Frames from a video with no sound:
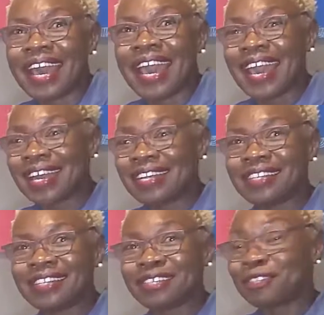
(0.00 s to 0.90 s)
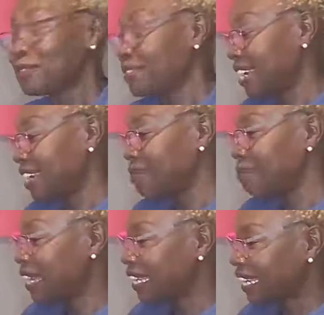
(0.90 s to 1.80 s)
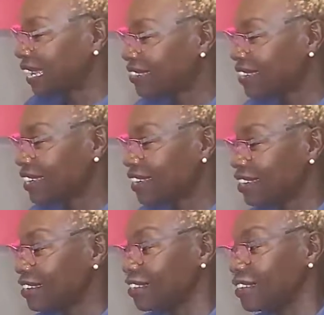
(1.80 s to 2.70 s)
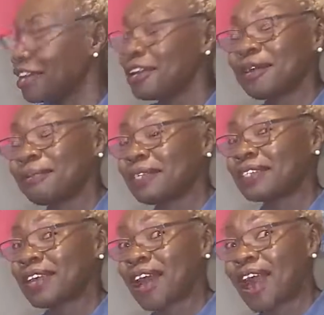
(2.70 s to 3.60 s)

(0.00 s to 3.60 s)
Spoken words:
And today my guest is Mr.